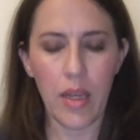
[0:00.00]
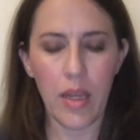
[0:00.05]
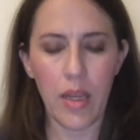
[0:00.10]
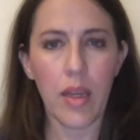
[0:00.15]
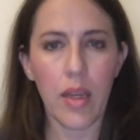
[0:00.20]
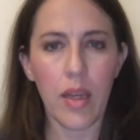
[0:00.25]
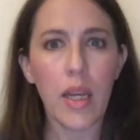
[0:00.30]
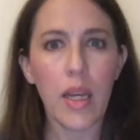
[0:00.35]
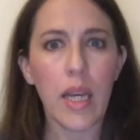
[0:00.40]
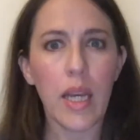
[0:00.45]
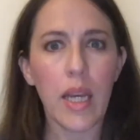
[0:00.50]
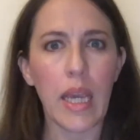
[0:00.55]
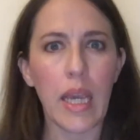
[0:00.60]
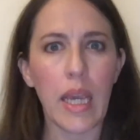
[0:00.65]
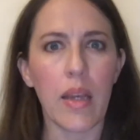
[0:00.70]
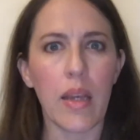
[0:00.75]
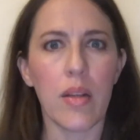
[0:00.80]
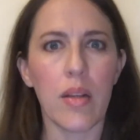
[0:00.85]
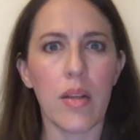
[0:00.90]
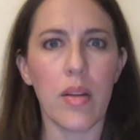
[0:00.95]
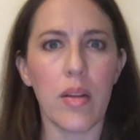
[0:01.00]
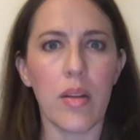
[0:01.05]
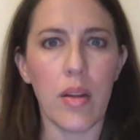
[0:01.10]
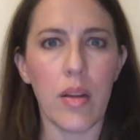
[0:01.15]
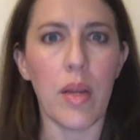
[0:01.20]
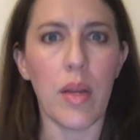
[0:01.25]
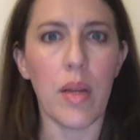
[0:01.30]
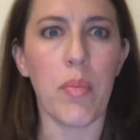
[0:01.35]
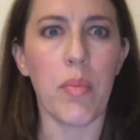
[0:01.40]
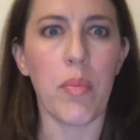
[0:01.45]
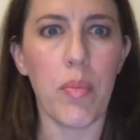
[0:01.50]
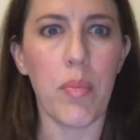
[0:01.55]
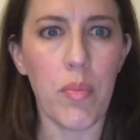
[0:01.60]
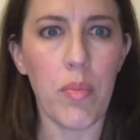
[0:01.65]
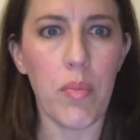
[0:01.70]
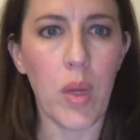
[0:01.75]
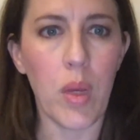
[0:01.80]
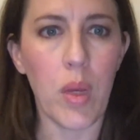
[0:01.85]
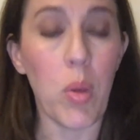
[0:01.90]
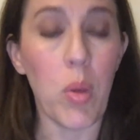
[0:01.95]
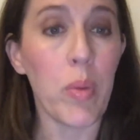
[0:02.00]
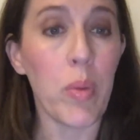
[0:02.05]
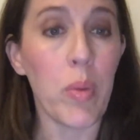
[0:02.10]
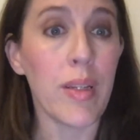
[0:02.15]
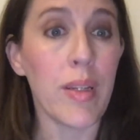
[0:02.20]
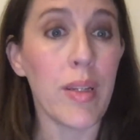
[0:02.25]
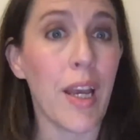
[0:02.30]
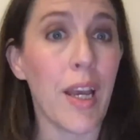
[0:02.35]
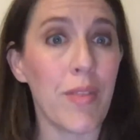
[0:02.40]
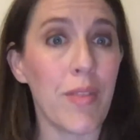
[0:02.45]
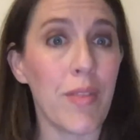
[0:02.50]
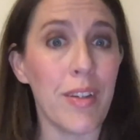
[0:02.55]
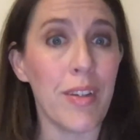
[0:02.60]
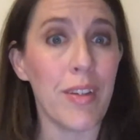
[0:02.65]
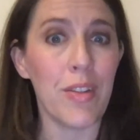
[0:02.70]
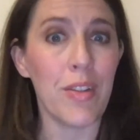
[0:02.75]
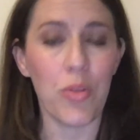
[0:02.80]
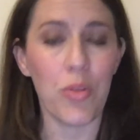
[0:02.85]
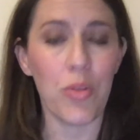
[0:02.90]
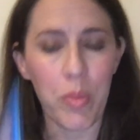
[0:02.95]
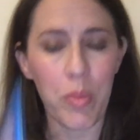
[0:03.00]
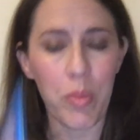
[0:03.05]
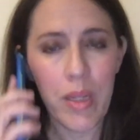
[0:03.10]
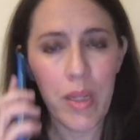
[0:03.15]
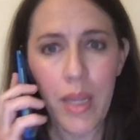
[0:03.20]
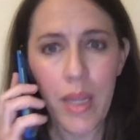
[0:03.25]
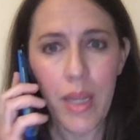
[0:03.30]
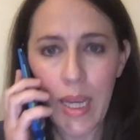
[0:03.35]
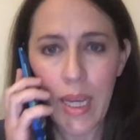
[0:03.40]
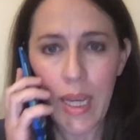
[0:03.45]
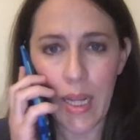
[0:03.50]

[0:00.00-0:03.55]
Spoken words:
And I'm hoping to have Denise join me. Hello?